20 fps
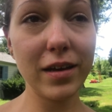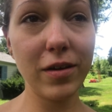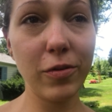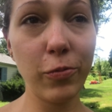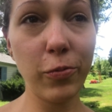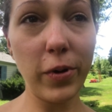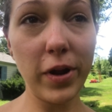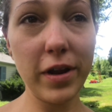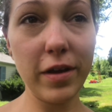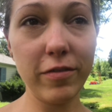
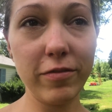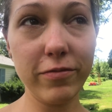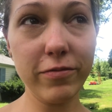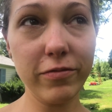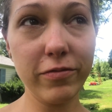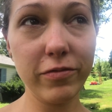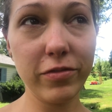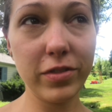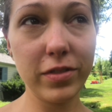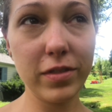One of
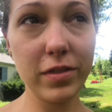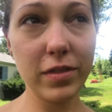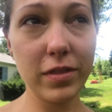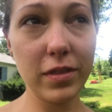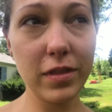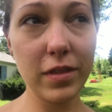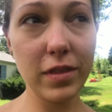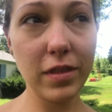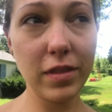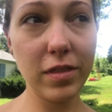
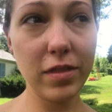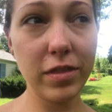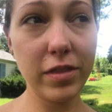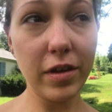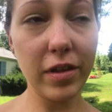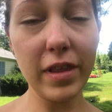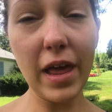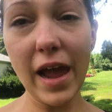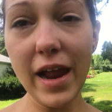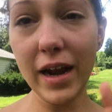
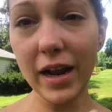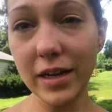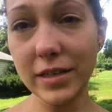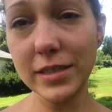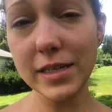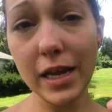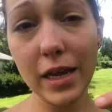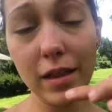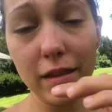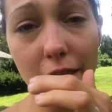the line on
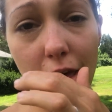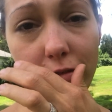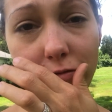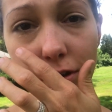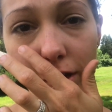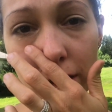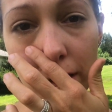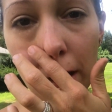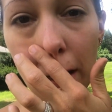day 11,